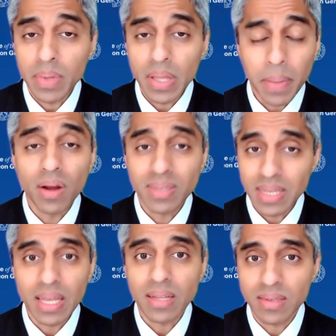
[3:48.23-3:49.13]
parents
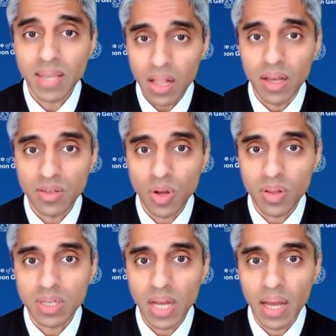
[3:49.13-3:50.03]
and kids tell us all
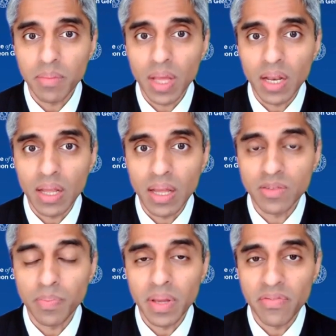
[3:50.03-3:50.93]
the time that it
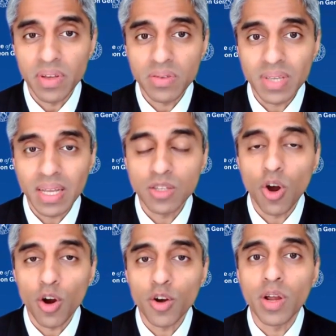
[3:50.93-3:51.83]
feels like it's
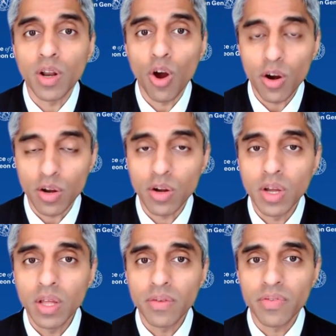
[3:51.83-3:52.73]
harder and harder
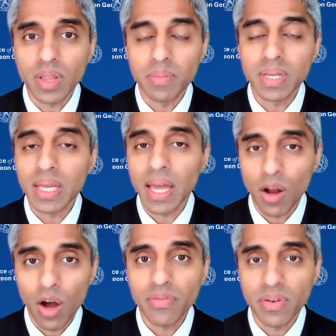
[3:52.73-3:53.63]
for them to get
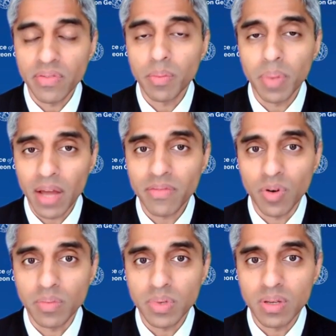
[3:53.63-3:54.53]
off of the
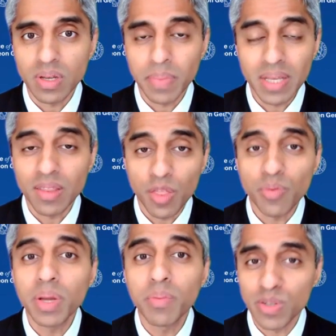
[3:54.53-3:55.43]
platforms. Because the
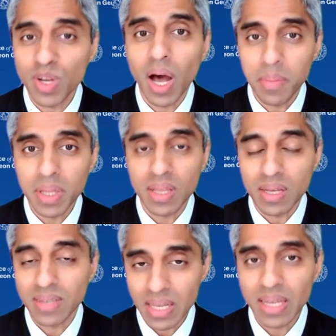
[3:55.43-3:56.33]
three most common
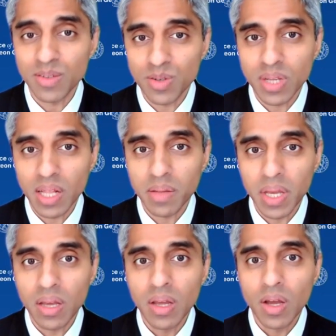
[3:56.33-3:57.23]
things that kids are telling
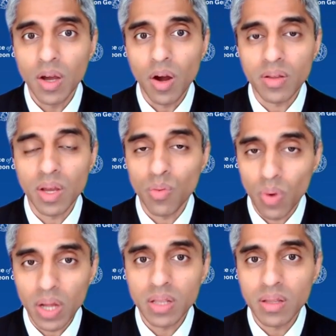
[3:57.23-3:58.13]
me are that,
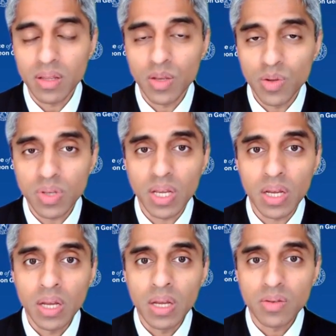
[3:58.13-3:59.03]
one, using
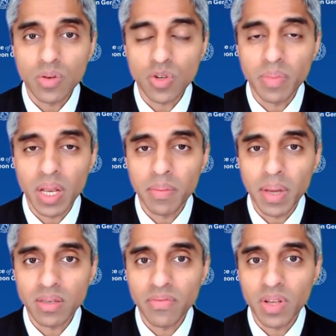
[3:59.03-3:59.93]
social media
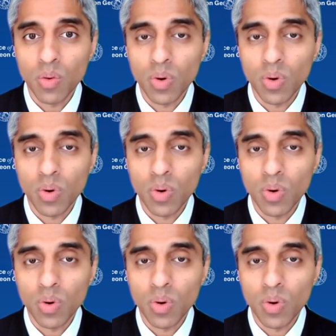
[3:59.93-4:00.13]
makes them feel